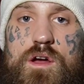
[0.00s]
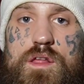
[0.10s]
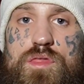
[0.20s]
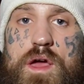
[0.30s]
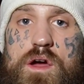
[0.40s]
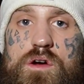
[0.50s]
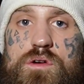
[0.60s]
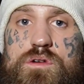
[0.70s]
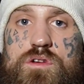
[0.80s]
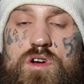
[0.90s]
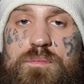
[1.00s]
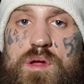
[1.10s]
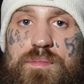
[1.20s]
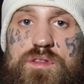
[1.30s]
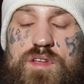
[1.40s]
there could
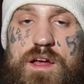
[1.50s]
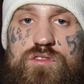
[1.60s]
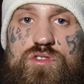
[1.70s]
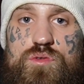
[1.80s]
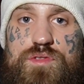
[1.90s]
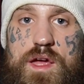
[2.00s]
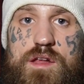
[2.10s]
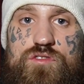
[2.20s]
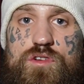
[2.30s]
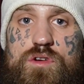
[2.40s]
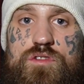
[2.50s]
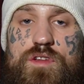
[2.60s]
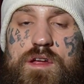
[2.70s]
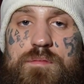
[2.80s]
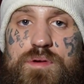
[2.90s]
be potential dangers
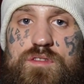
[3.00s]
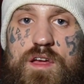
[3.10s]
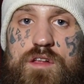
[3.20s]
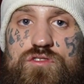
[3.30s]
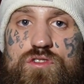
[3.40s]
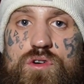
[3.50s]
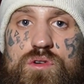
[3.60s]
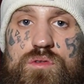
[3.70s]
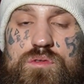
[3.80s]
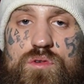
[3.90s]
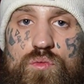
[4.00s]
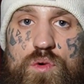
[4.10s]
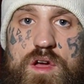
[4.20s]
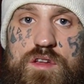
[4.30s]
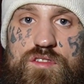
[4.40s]
and potential
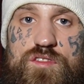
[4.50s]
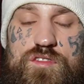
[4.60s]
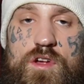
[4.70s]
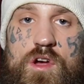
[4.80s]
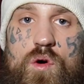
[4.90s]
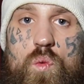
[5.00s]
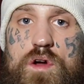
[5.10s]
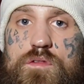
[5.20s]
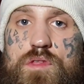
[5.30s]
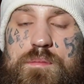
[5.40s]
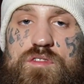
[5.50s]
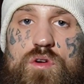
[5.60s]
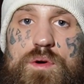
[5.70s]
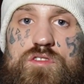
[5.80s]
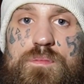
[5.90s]
risks. One of them is
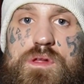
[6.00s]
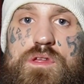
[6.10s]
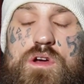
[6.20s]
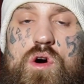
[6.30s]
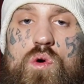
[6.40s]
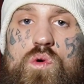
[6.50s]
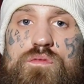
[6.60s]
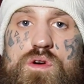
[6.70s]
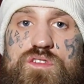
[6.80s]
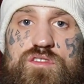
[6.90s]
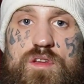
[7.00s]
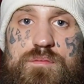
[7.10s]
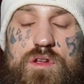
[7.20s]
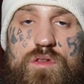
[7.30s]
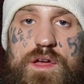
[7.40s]
going to be the
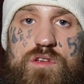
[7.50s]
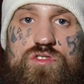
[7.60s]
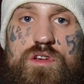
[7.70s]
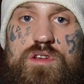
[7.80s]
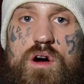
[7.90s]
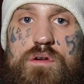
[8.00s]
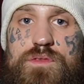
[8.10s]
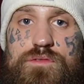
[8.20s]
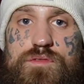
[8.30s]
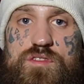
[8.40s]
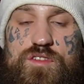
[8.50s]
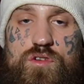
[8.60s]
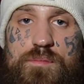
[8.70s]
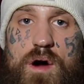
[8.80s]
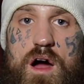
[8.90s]
overstimulation of the
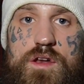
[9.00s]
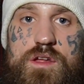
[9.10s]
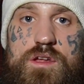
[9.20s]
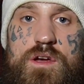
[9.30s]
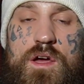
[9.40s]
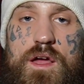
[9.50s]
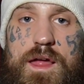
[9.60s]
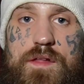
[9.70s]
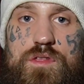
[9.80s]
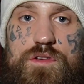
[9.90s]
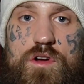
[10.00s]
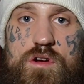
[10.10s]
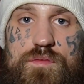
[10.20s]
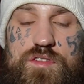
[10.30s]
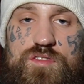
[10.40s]
physical body and the
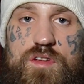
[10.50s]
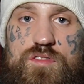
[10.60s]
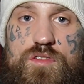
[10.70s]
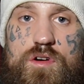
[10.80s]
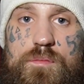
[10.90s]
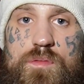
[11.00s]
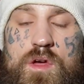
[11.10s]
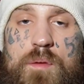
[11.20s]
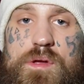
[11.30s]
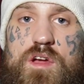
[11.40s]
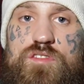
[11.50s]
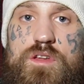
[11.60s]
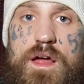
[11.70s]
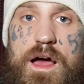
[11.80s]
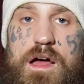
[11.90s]
nervous system, because
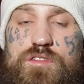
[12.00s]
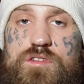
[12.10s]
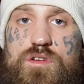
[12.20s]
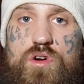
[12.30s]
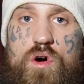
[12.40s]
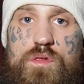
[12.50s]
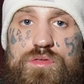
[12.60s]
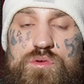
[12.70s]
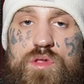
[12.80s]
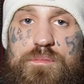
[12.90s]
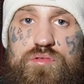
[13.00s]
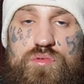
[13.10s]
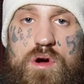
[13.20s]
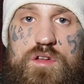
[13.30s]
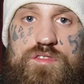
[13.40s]
it hasn't gone through the
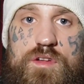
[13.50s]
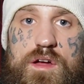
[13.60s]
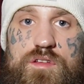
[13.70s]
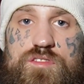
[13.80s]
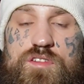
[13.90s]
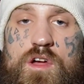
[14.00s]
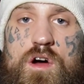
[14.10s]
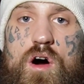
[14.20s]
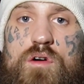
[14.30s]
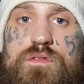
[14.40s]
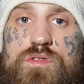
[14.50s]
process of